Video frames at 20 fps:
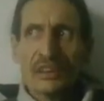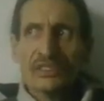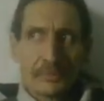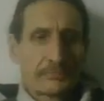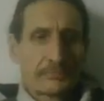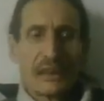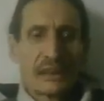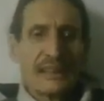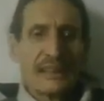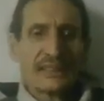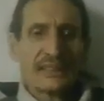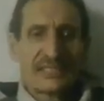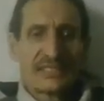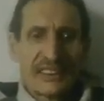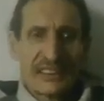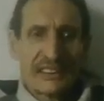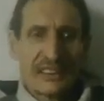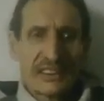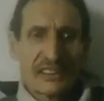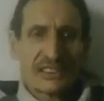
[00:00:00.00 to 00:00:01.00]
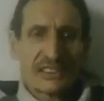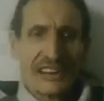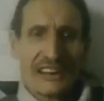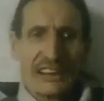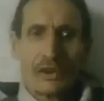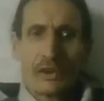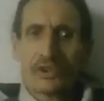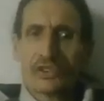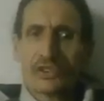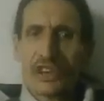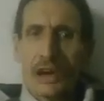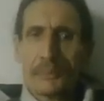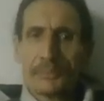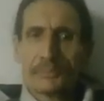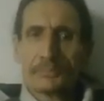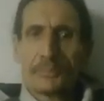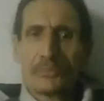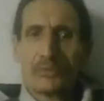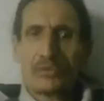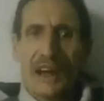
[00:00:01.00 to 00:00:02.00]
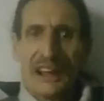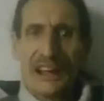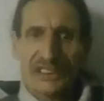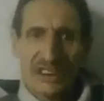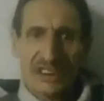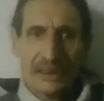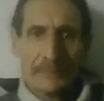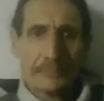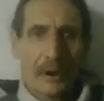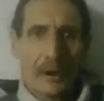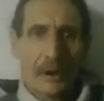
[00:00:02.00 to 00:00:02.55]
system of service has been insidiously